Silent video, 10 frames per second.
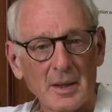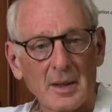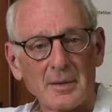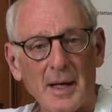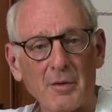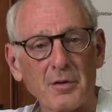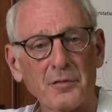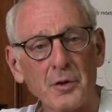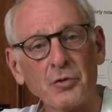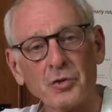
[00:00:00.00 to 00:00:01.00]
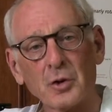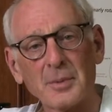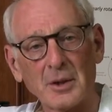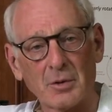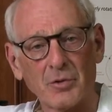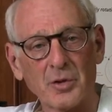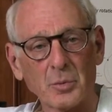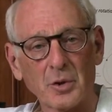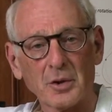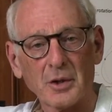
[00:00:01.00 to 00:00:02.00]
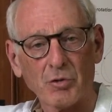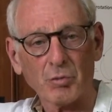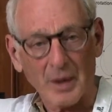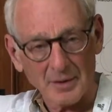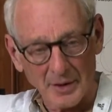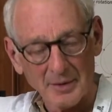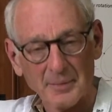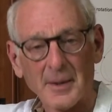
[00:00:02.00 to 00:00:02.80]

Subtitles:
Now, the first tourbillons that were constructed